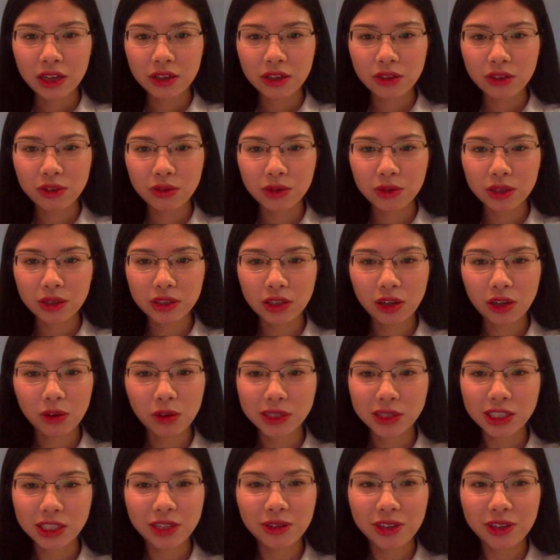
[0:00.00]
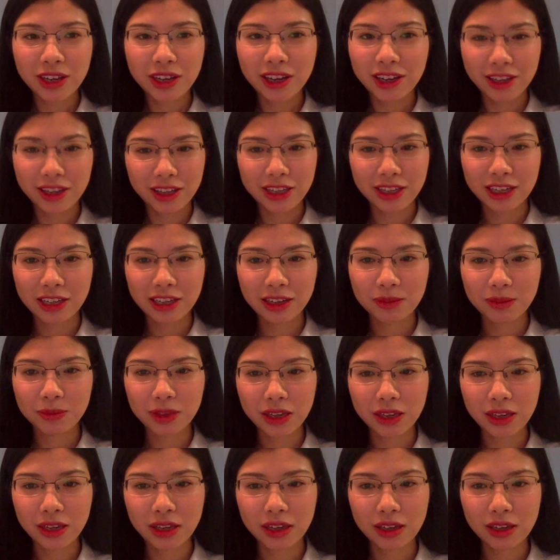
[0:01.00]
you will know what's going on in the
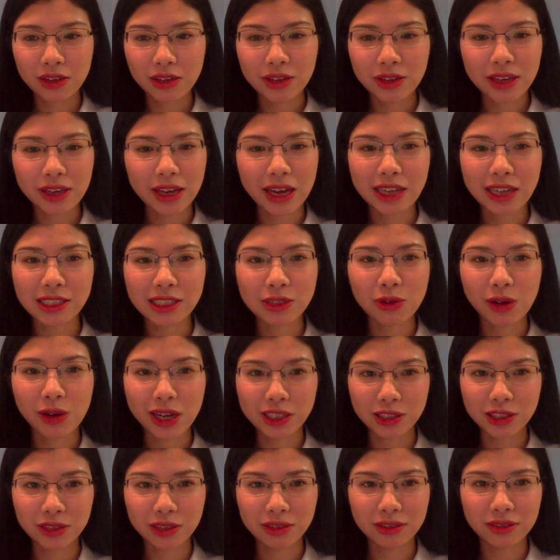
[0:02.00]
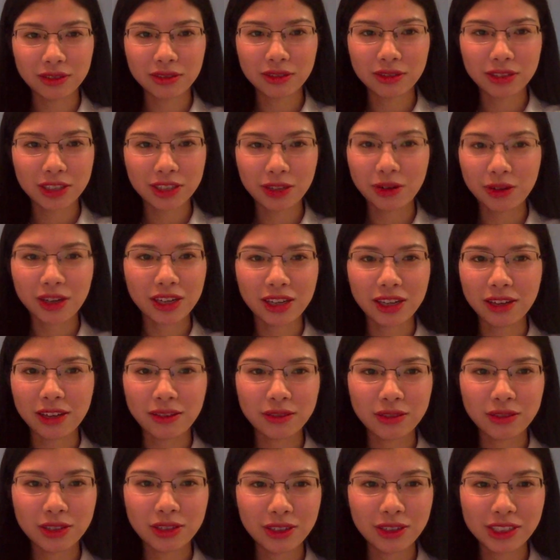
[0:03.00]
company and you can ask questions
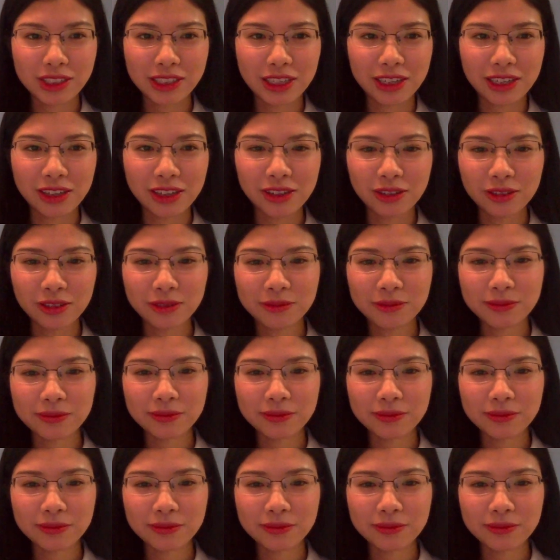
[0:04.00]
directly to the CEO.